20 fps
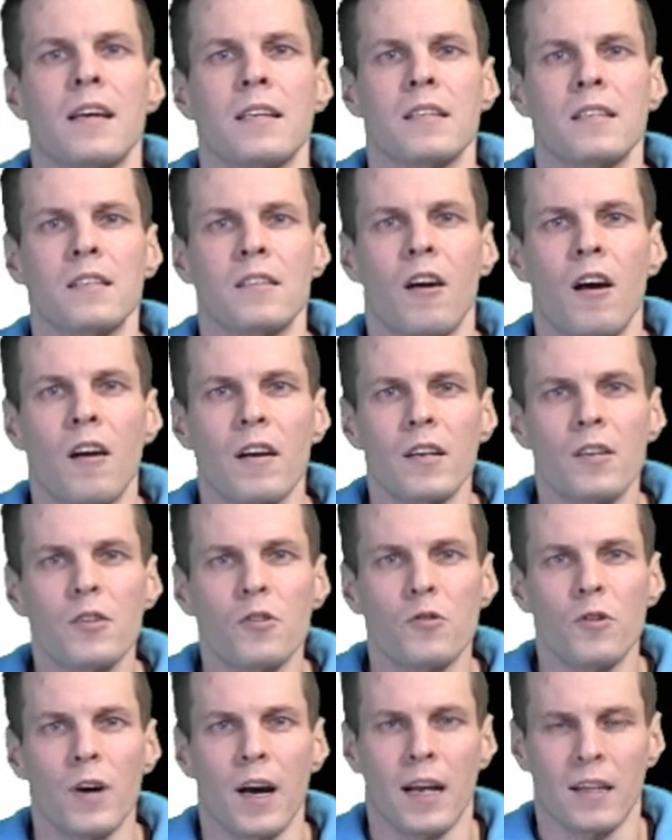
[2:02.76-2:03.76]
has started
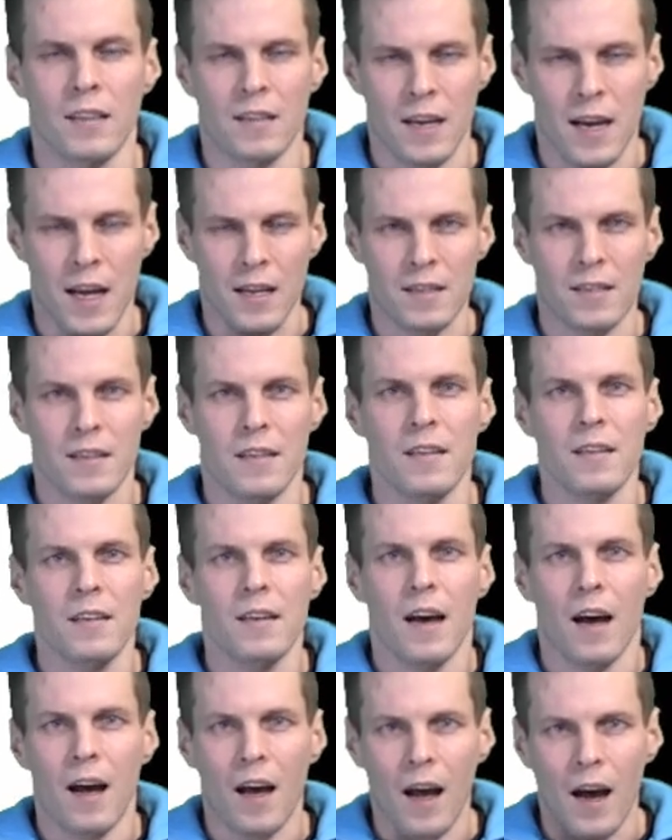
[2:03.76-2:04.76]
to attach
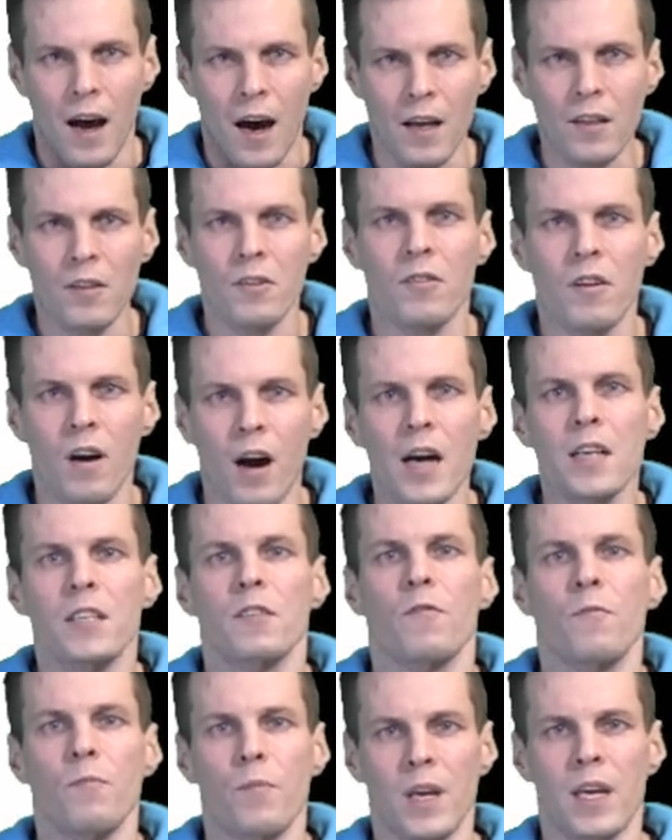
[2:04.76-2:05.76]
other kinds
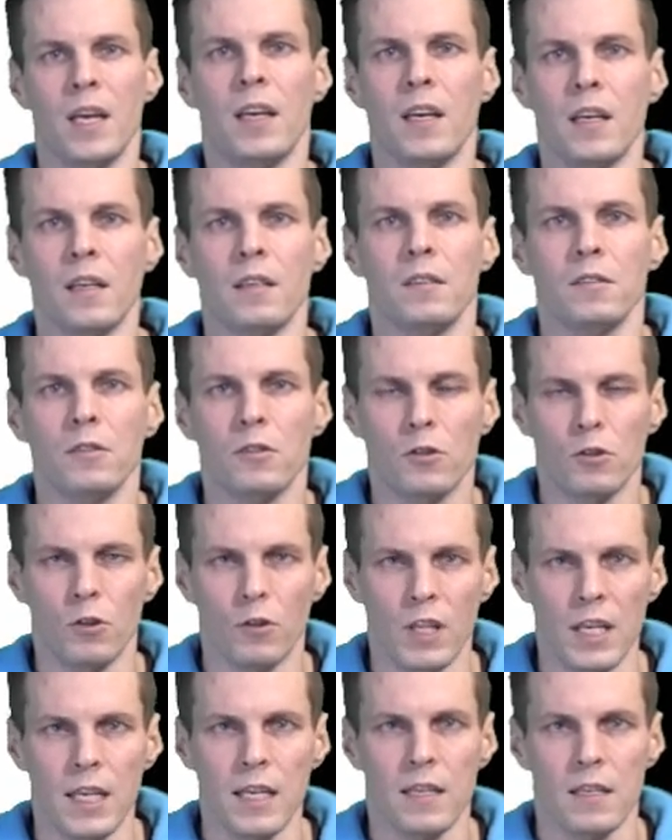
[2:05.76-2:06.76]
of meaning to
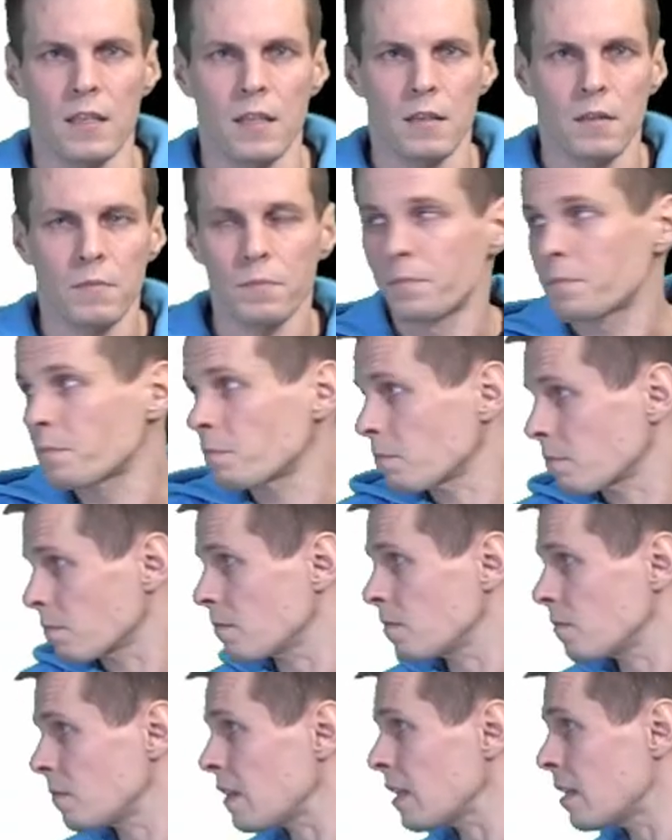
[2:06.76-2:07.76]
these,
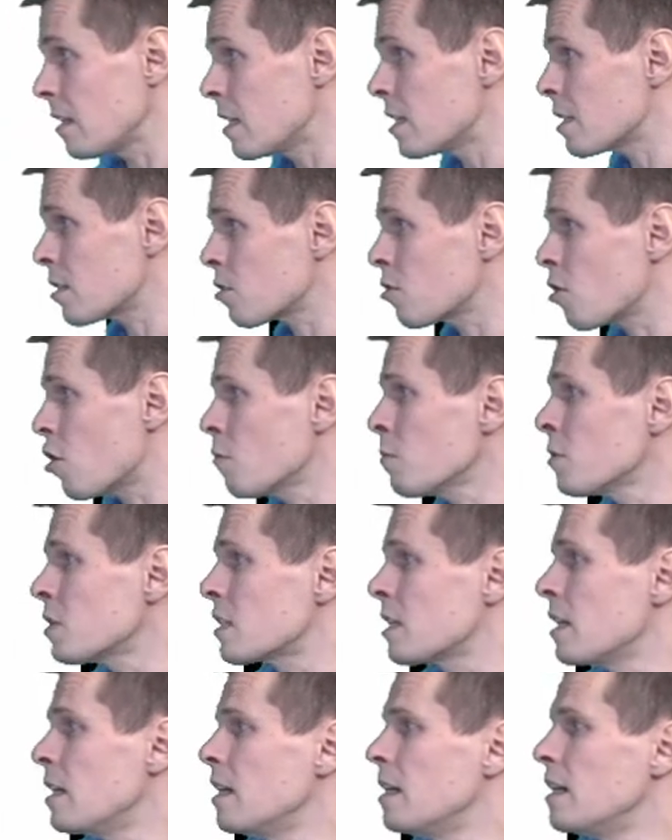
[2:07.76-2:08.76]
these
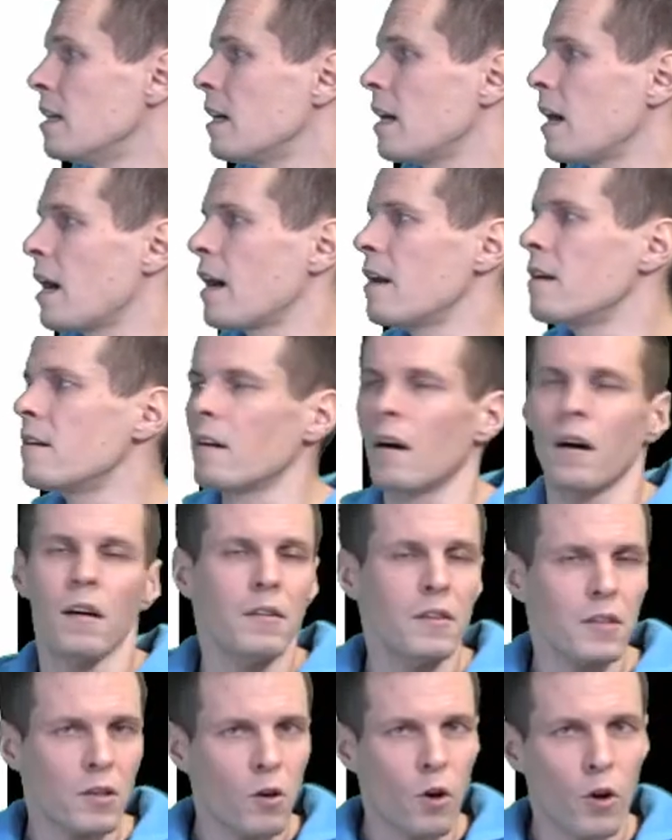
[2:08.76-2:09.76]
terms and uh,
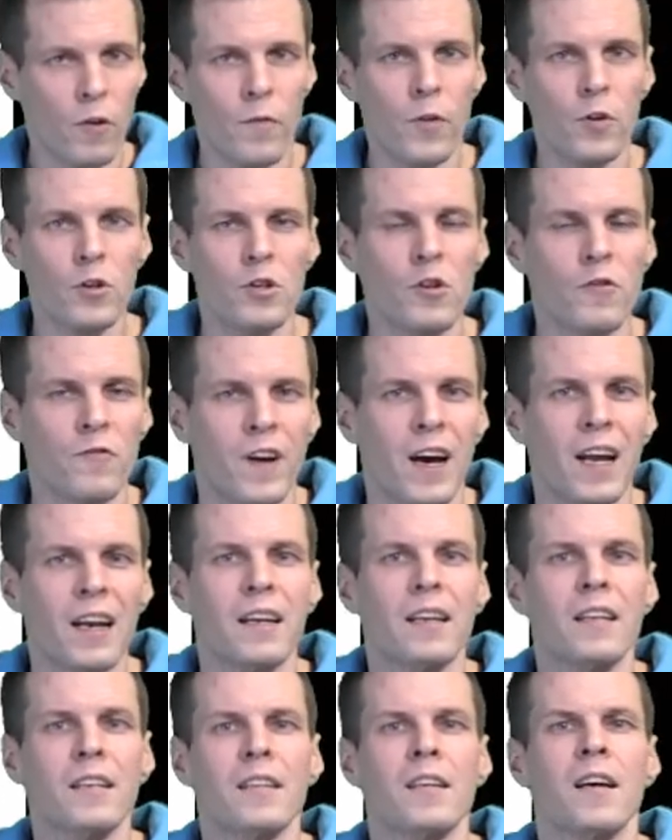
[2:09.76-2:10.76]
convergent
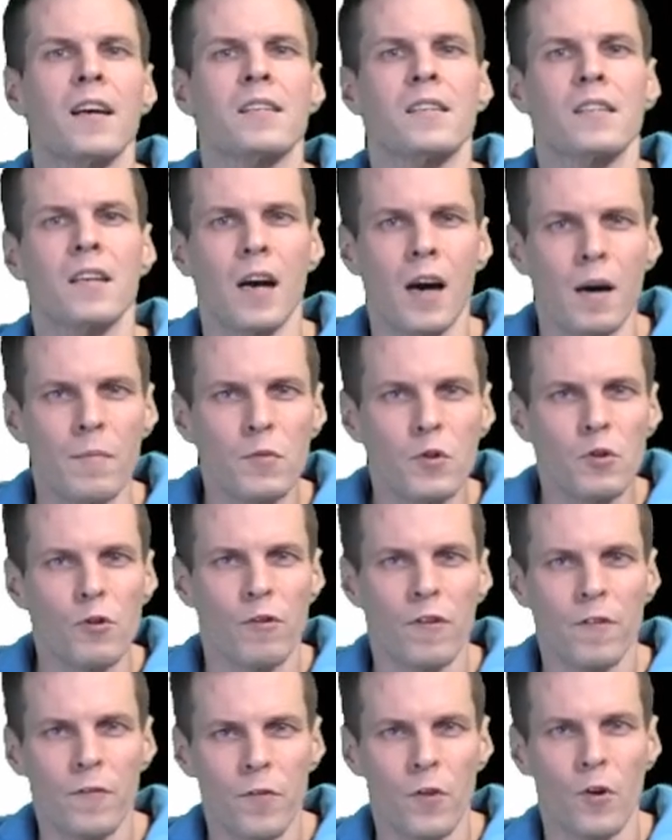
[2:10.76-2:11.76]
validity has come to
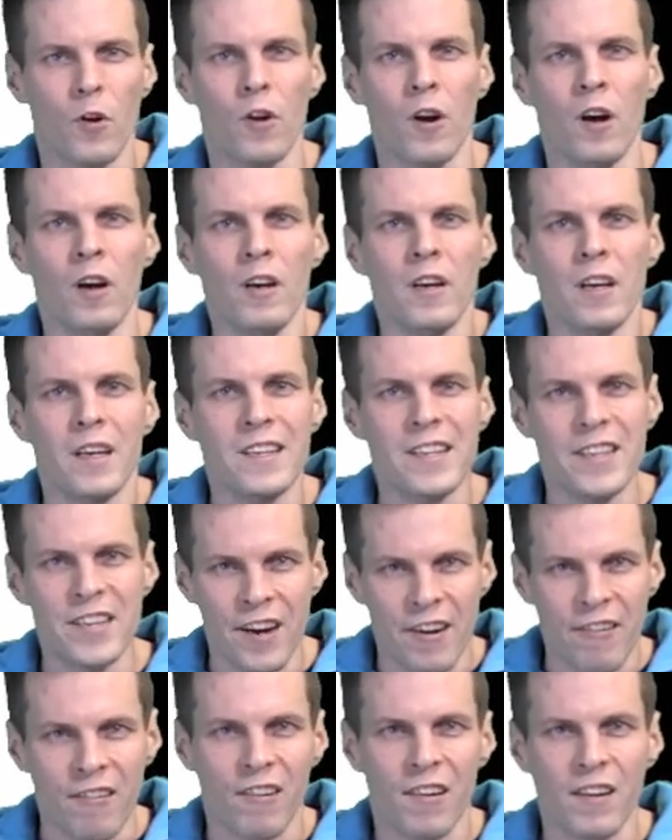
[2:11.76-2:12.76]
refer
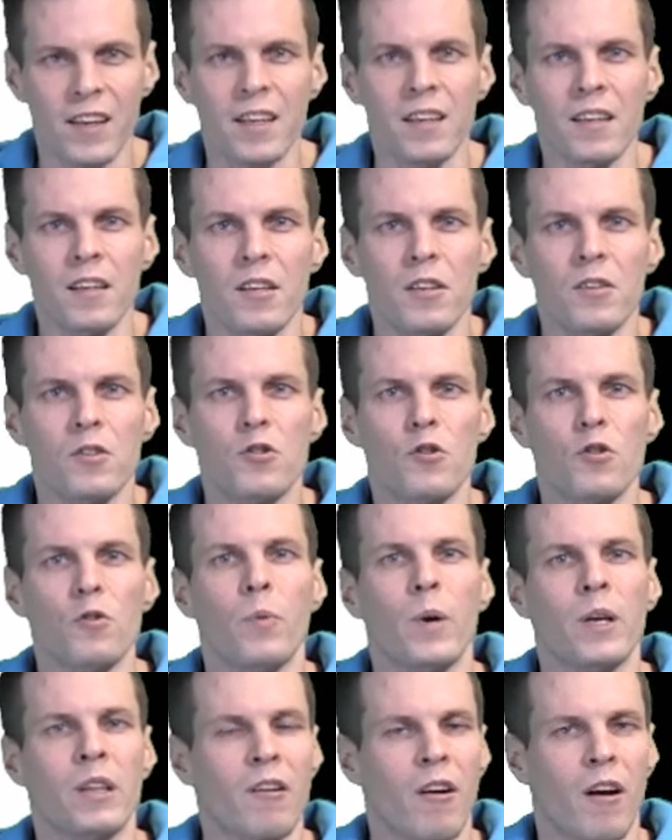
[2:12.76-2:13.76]
generally to
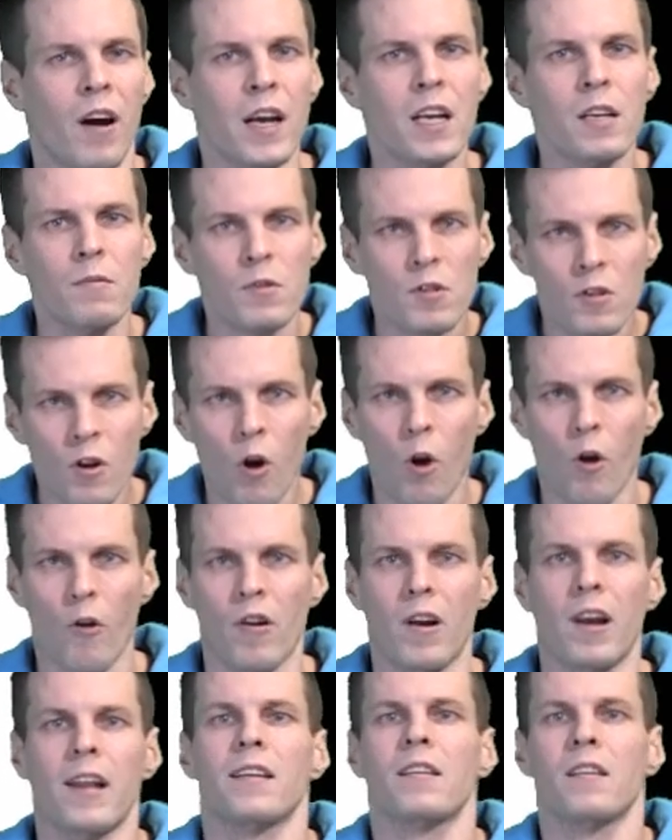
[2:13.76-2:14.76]
whether items
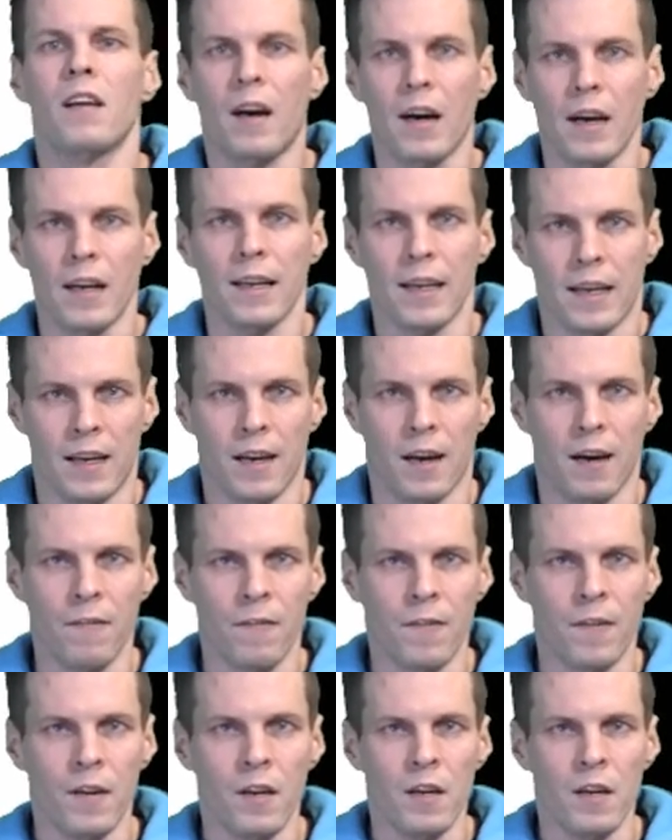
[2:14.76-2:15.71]
correlate highly enough